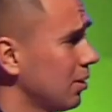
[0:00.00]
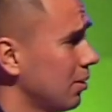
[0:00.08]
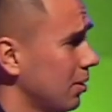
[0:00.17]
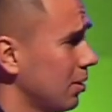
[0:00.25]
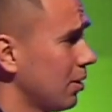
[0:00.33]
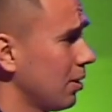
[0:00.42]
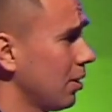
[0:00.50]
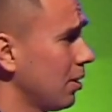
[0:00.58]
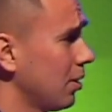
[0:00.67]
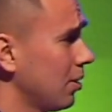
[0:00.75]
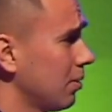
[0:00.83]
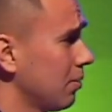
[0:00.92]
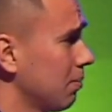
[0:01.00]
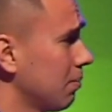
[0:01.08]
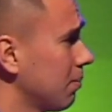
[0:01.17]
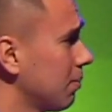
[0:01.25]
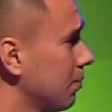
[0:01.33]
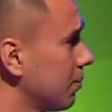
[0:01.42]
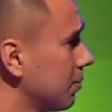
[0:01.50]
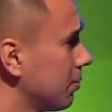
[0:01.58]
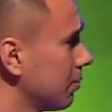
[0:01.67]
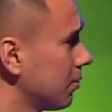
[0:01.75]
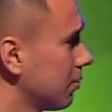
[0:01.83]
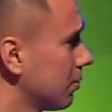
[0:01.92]

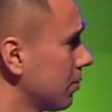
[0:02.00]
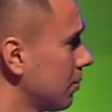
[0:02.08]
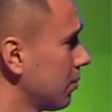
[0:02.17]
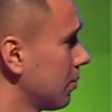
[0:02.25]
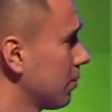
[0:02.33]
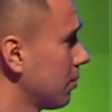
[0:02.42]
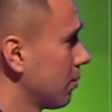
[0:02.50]
(silence)